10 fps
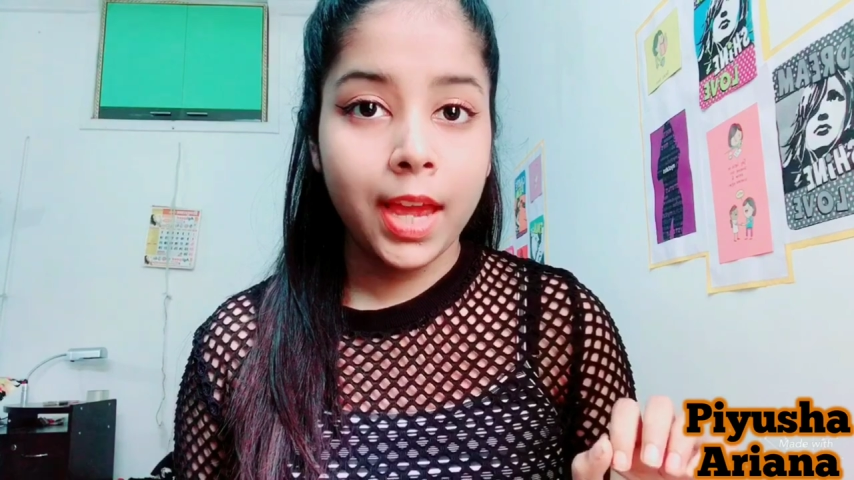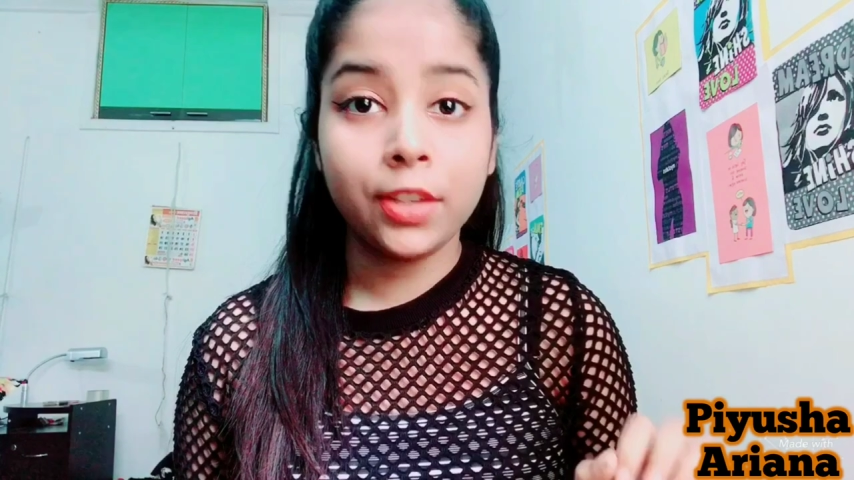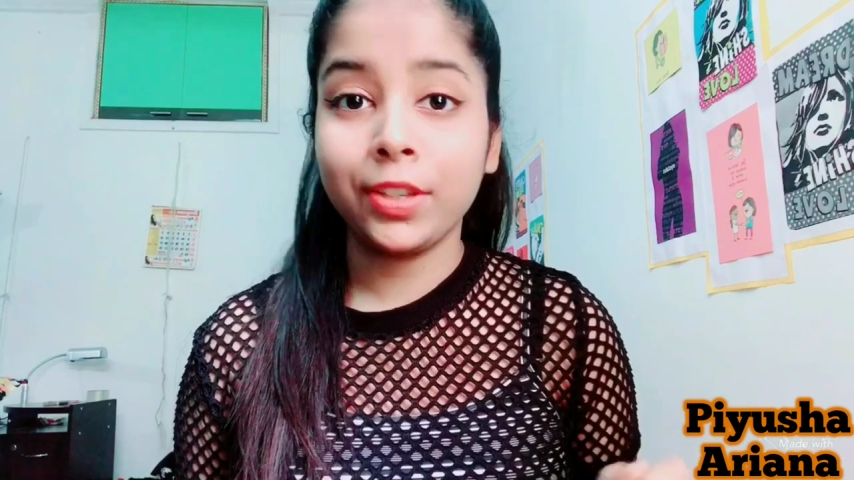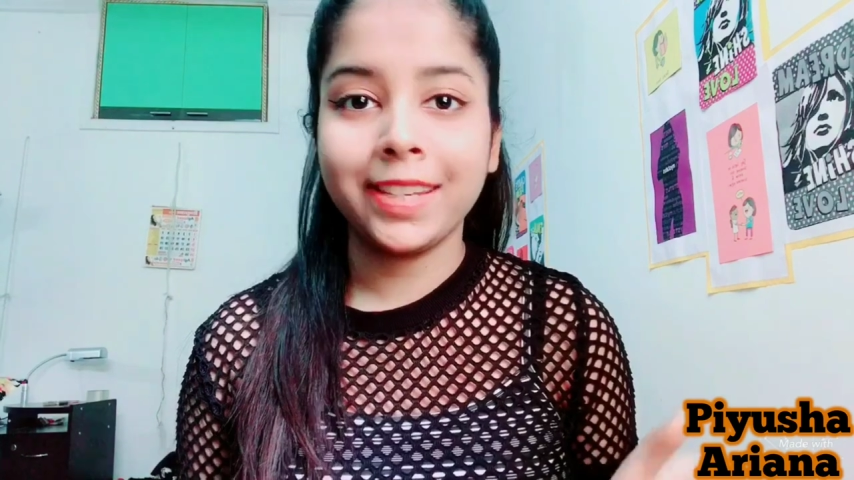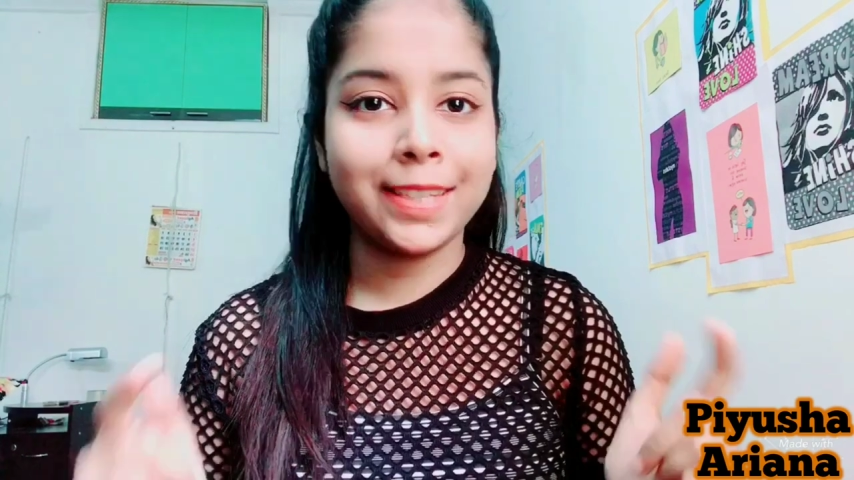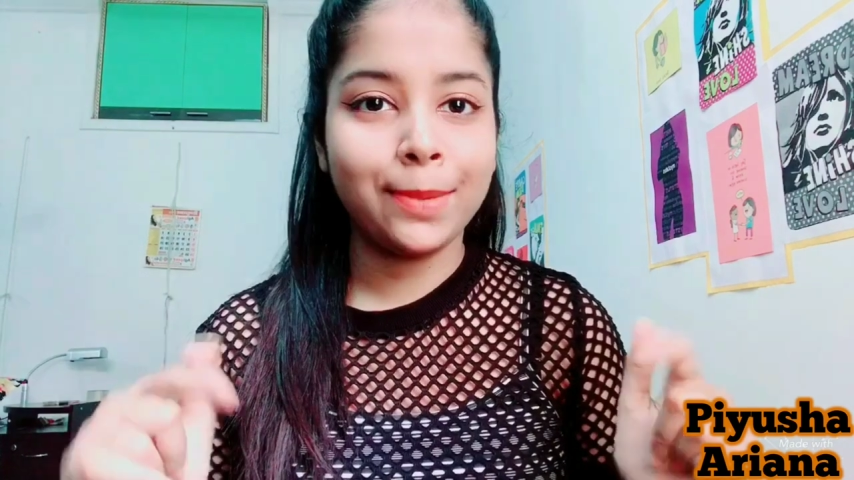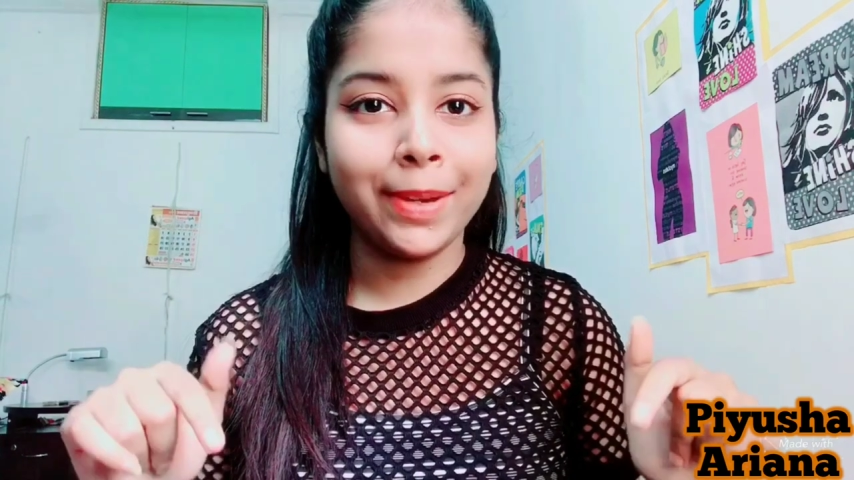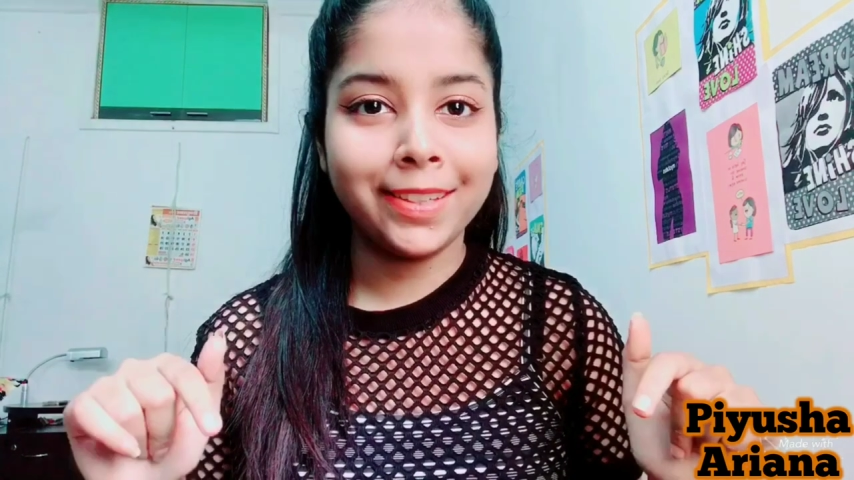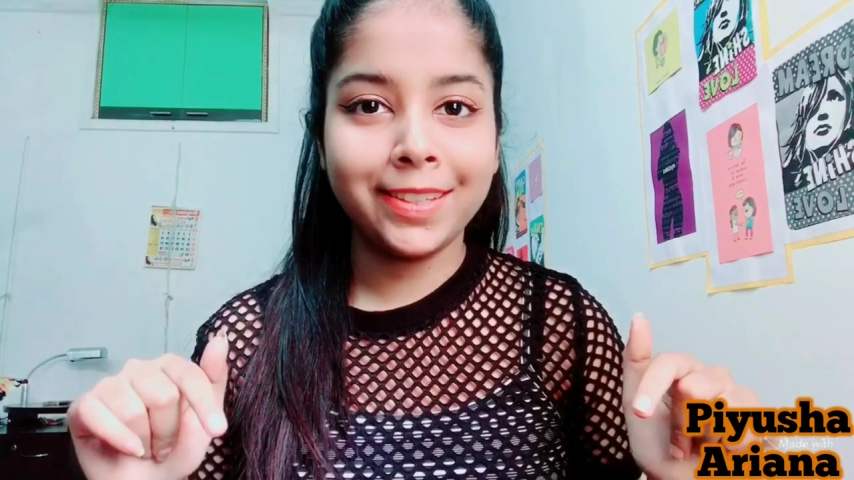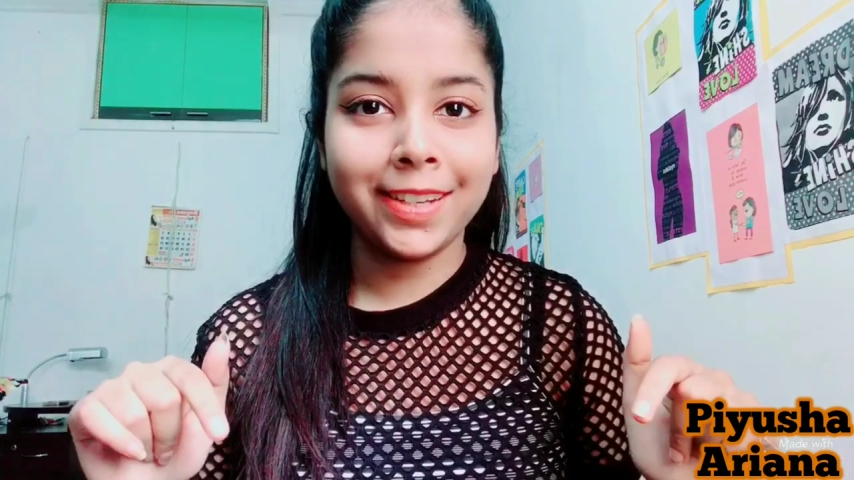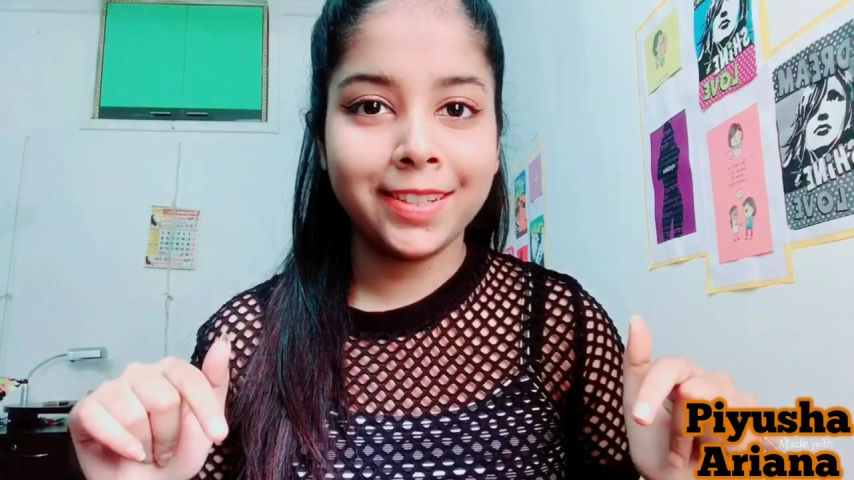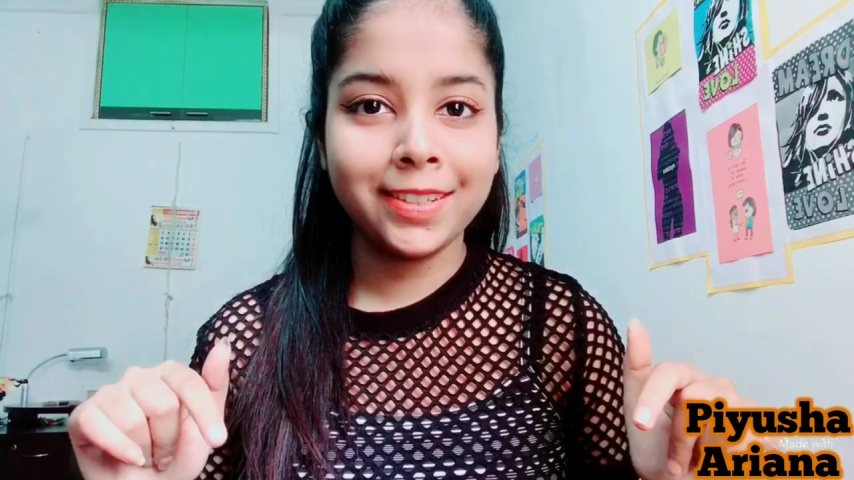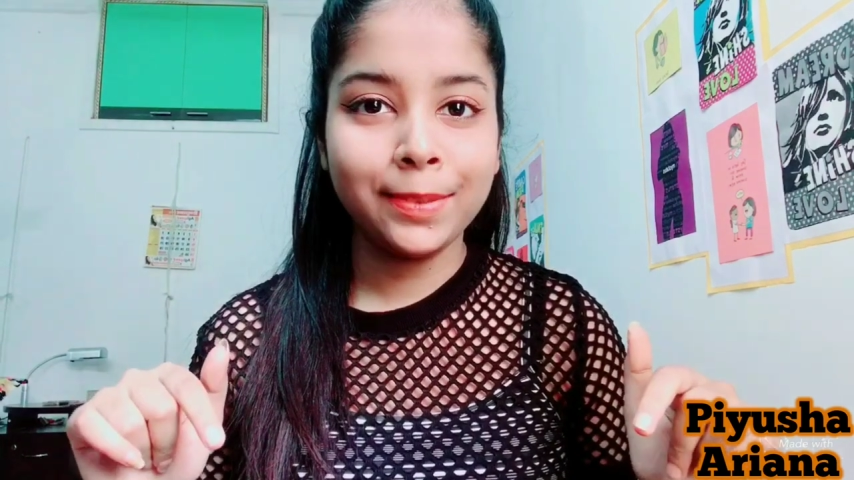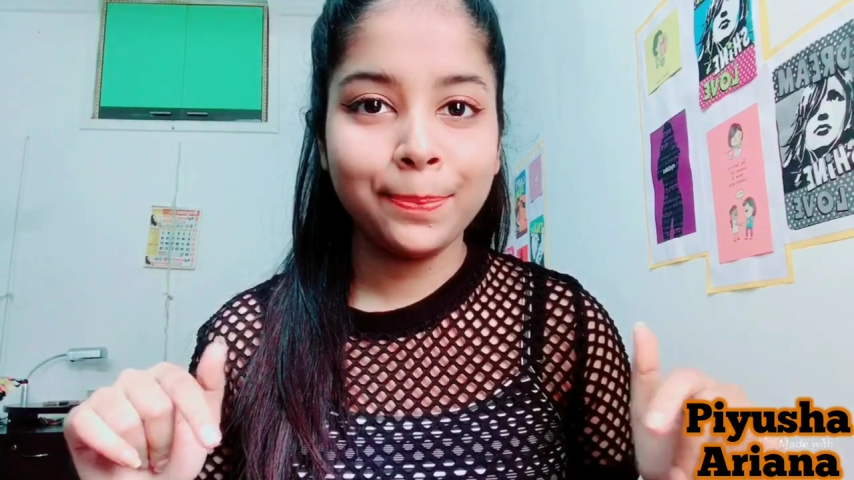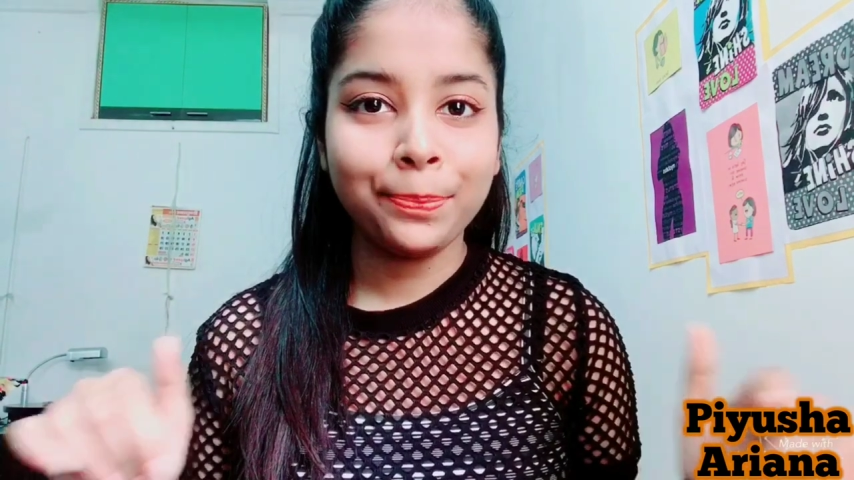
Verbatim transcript: as you can see by the title